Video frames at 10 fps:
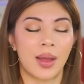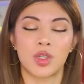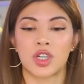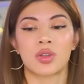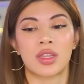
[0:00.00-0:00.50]
I'm
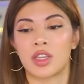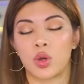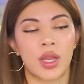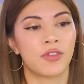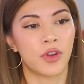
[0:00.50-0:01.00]
sure that the
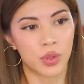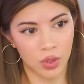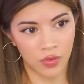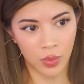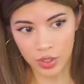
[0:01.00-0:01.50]
great folks
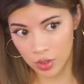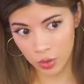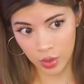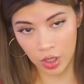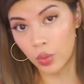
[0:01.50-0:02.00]
over at
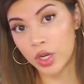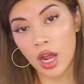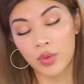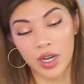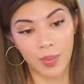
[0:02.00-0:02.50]
123 Go would
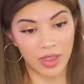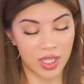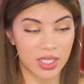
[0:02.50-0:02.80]
not recommend